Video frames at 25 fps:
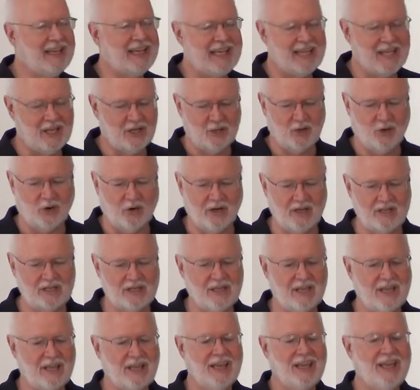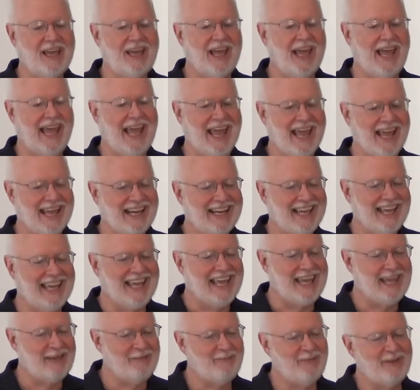he and Doris, and
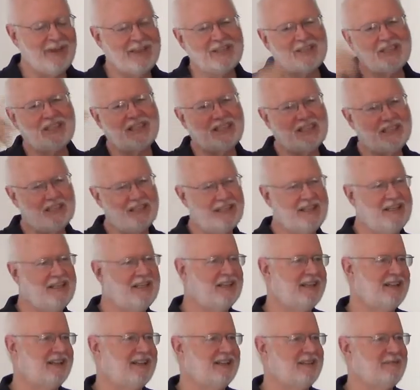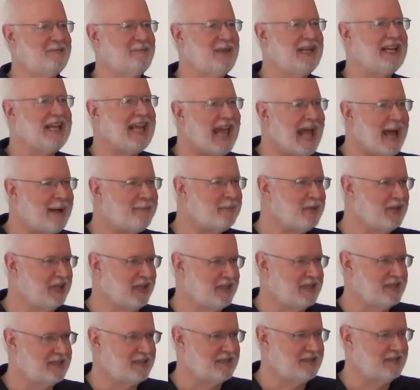he visited
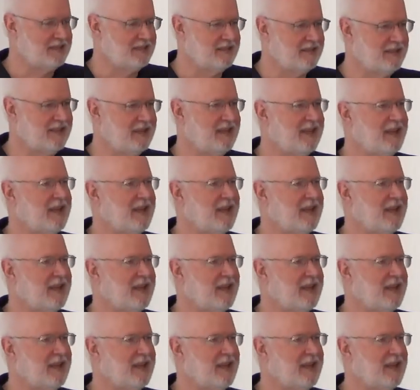Minneapolis